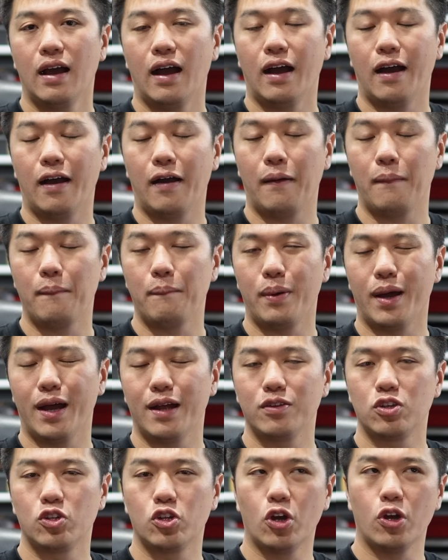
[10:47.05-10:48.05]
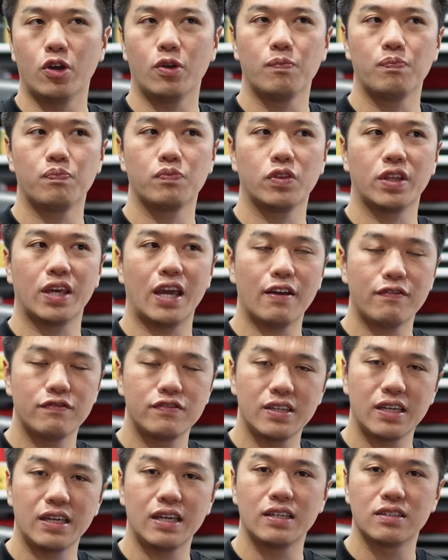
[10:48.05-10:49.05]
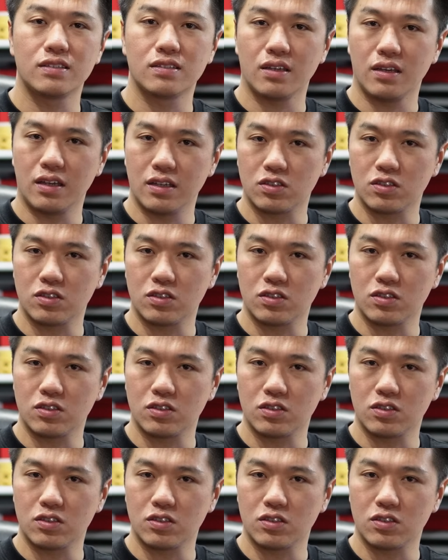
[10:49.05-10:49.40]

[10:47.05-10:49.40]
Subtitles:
But you know, the FD